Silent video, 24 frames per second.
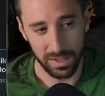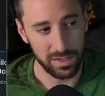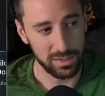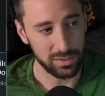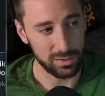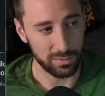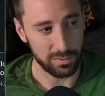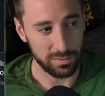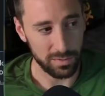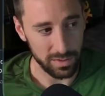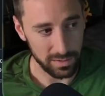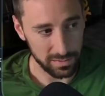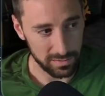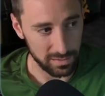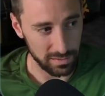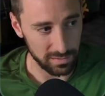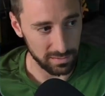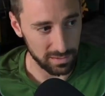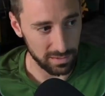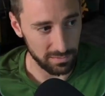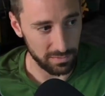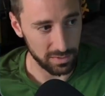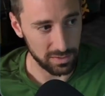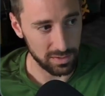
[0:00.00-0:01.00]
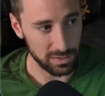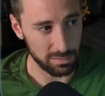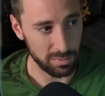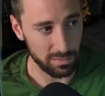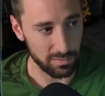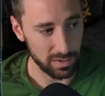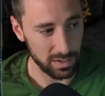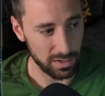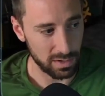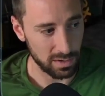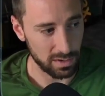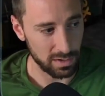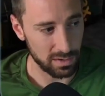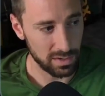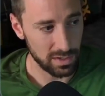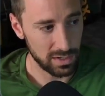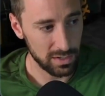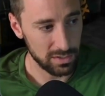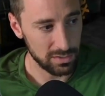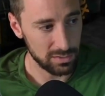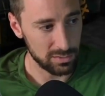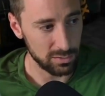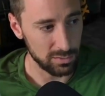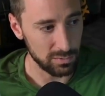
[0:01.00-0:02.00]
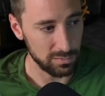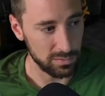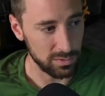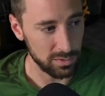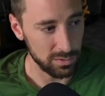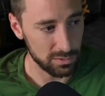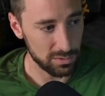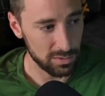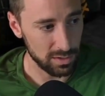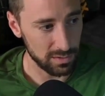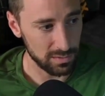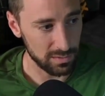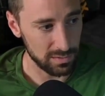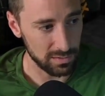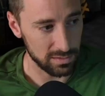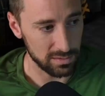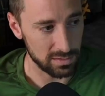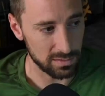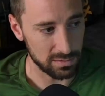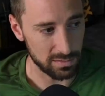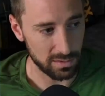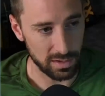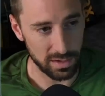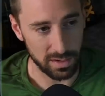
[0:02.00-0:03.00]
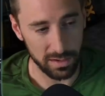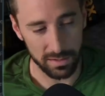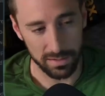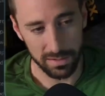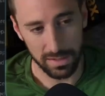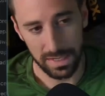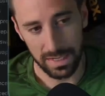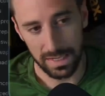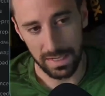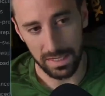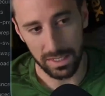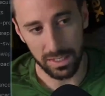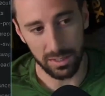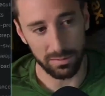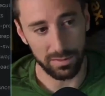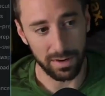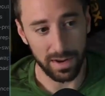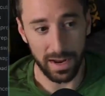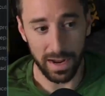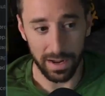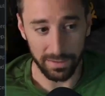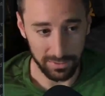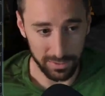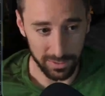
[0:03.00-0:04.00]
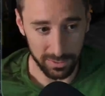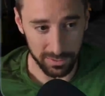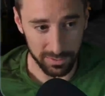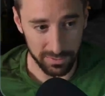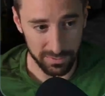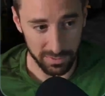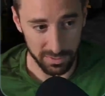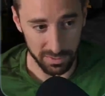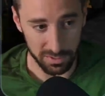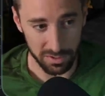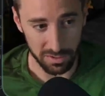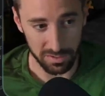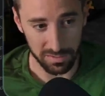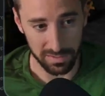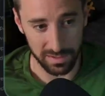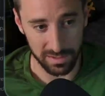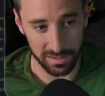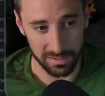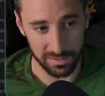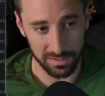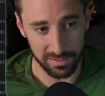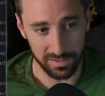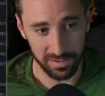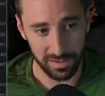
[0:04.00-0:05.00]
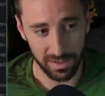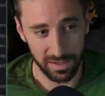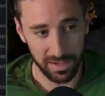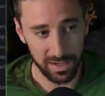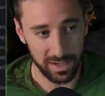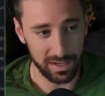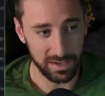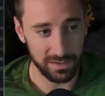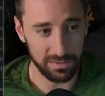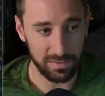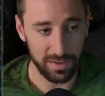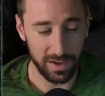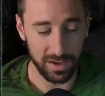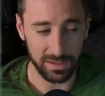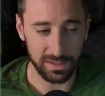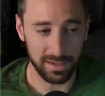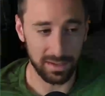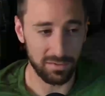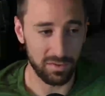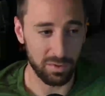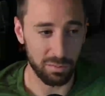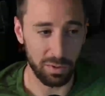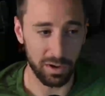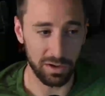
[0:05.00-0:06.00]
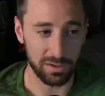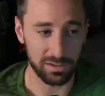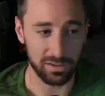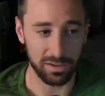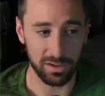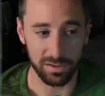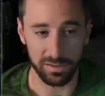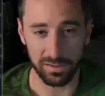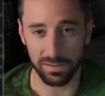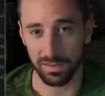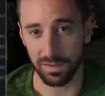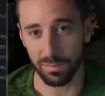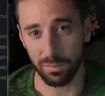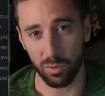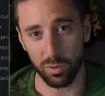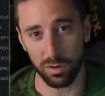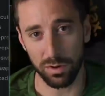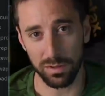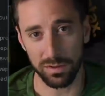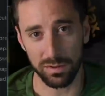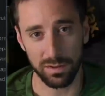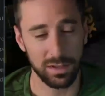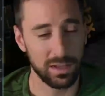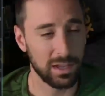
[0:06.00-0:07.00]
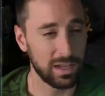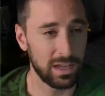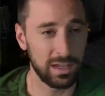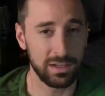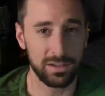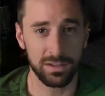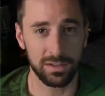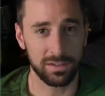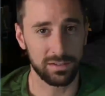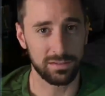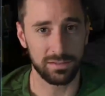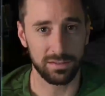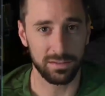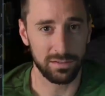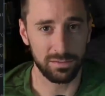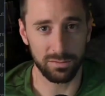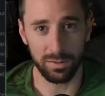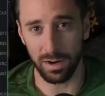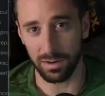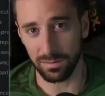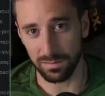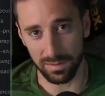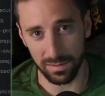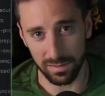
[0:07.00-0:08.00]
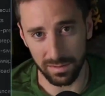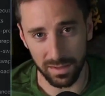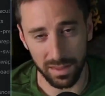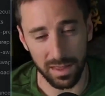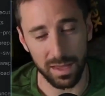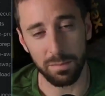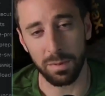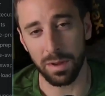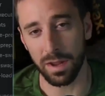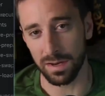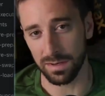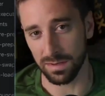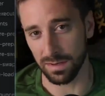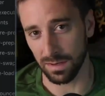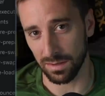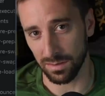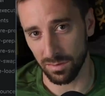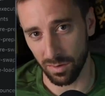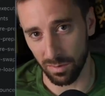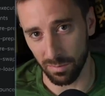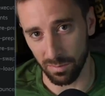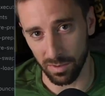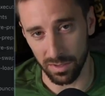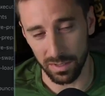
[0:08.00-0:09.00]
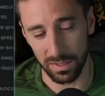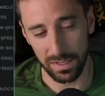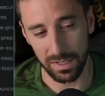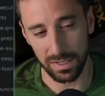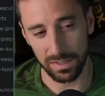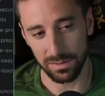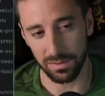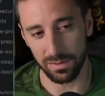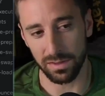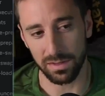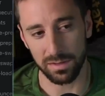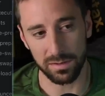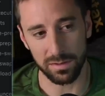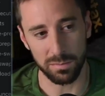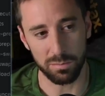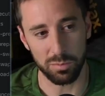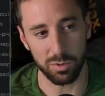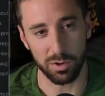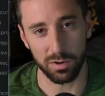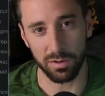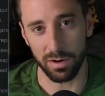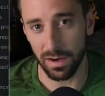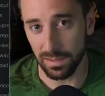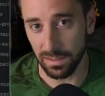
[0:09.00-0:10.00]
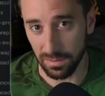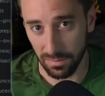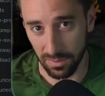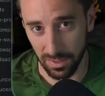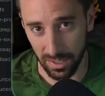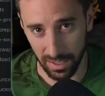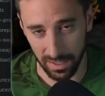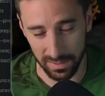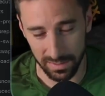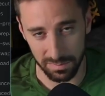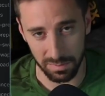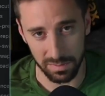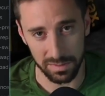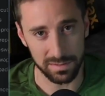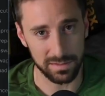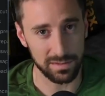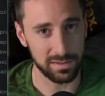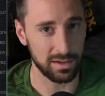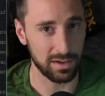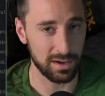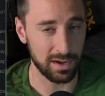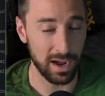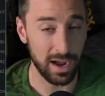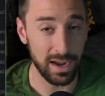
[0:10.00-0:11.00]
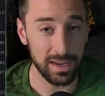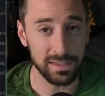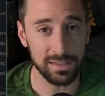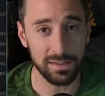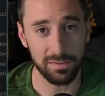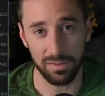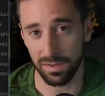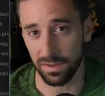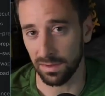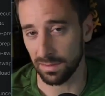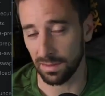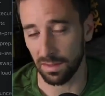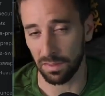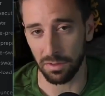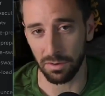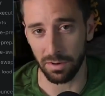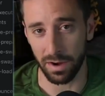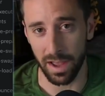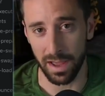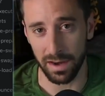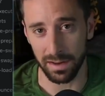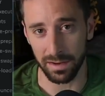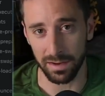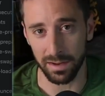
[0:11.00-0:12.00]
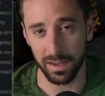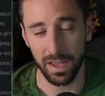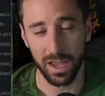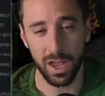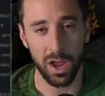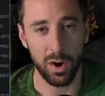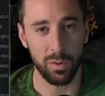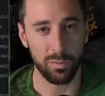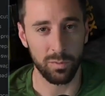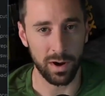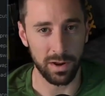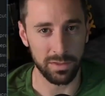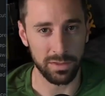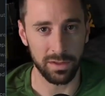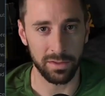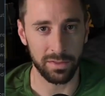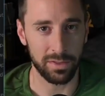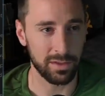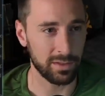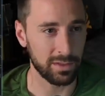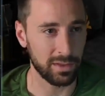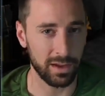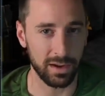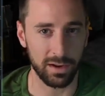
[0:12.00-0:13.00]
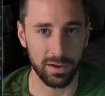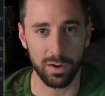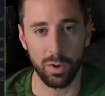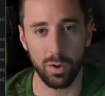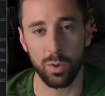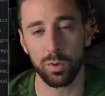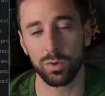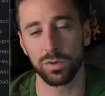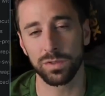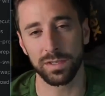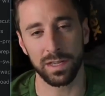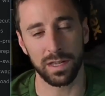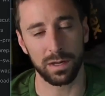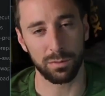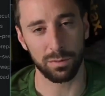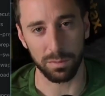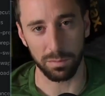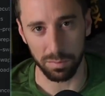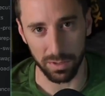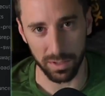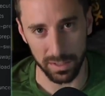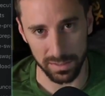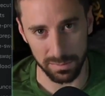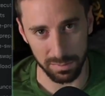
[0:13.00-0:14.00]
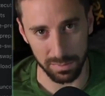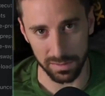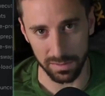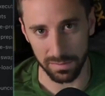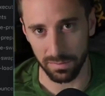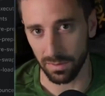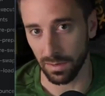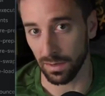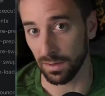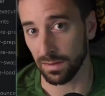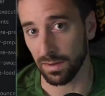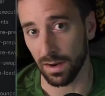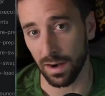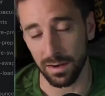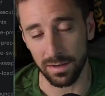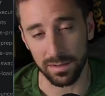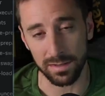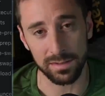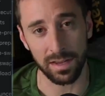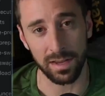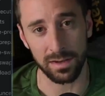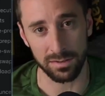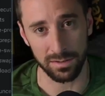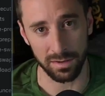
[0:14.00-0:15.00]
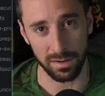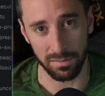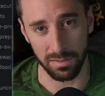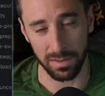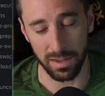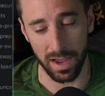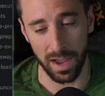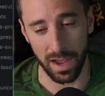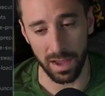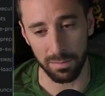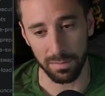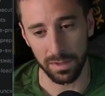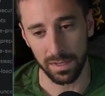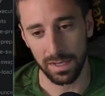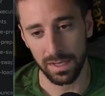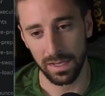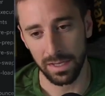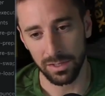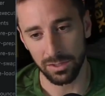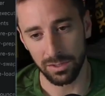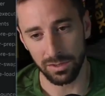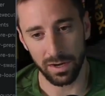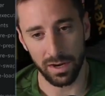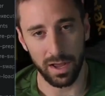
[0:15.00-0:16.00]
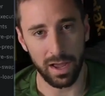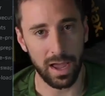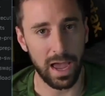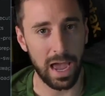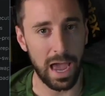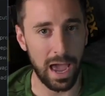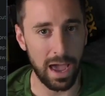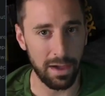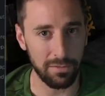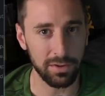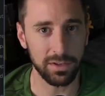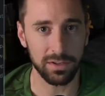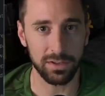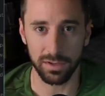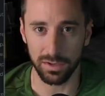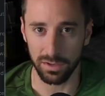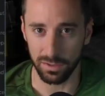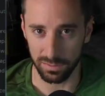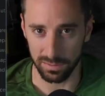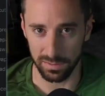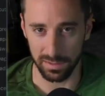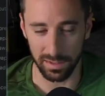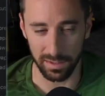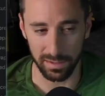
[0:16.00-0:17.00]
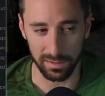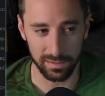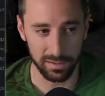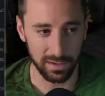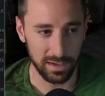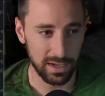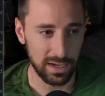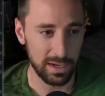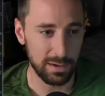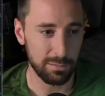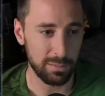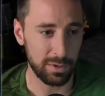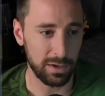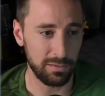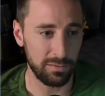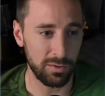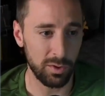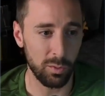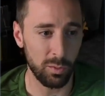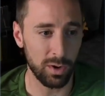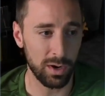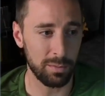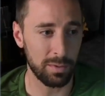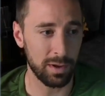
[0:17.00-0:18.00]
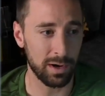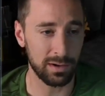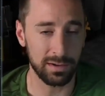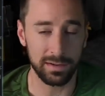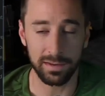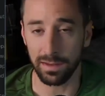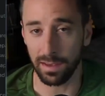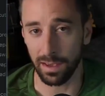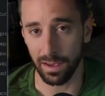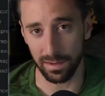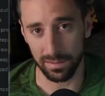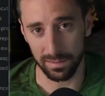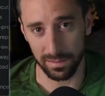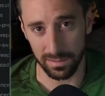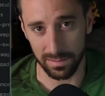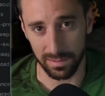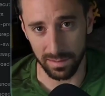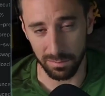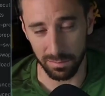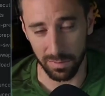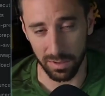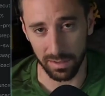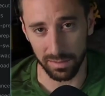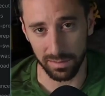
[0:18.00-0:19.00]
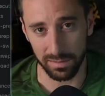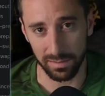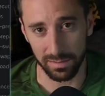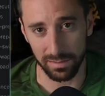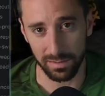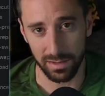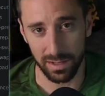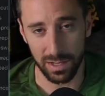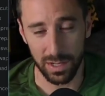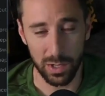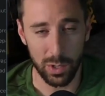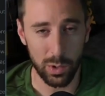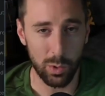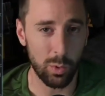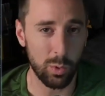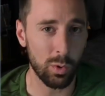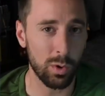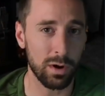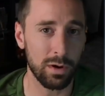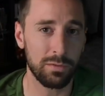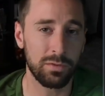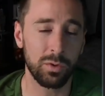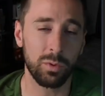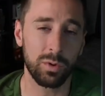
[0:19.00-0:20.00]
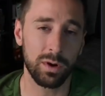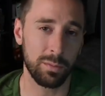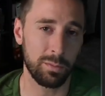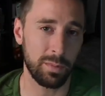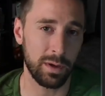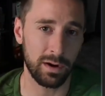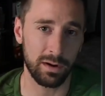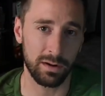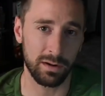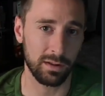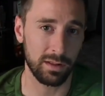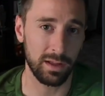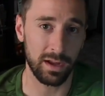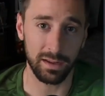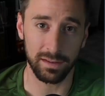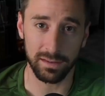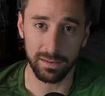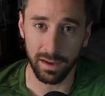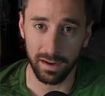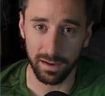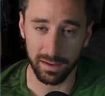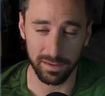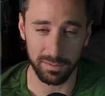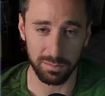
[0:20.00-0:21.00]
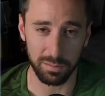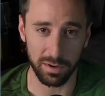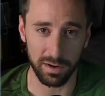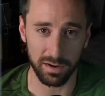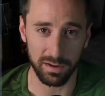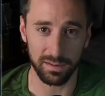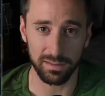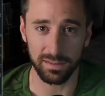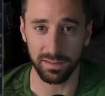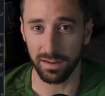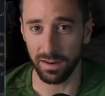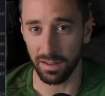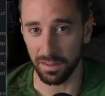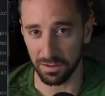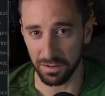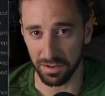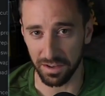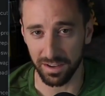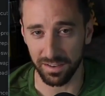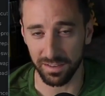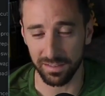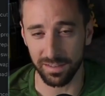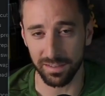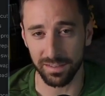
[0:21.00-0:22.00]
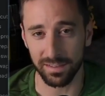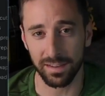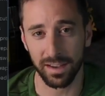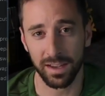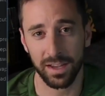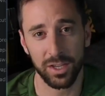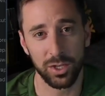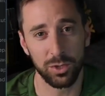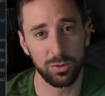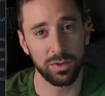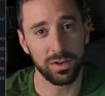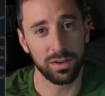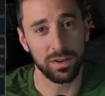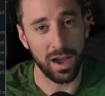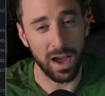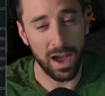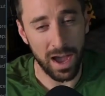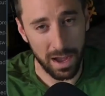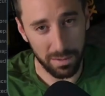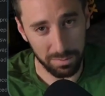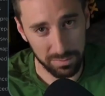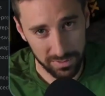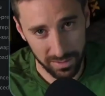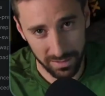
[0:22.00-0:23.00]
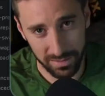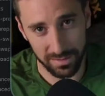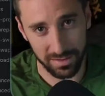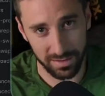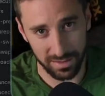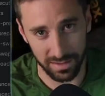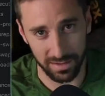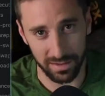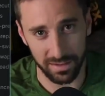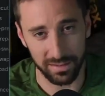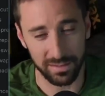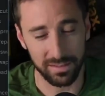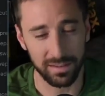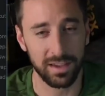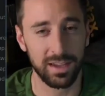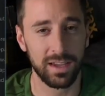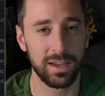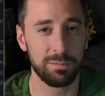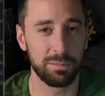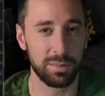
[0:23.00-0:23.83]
So for instance, if I jump over here to view transitions right here, you don't have to use view transitions. And in fact, if a browser doesn't support it, it just routes it to that page like normal. So these are progressive enhancements, the kinds of things that they're adding, rather than like wholesale replacements for an entire section of the app. So you're not having to use these, but if you want a better DX in some cases, or if you want a better client side experience in other cases, you can opt into these.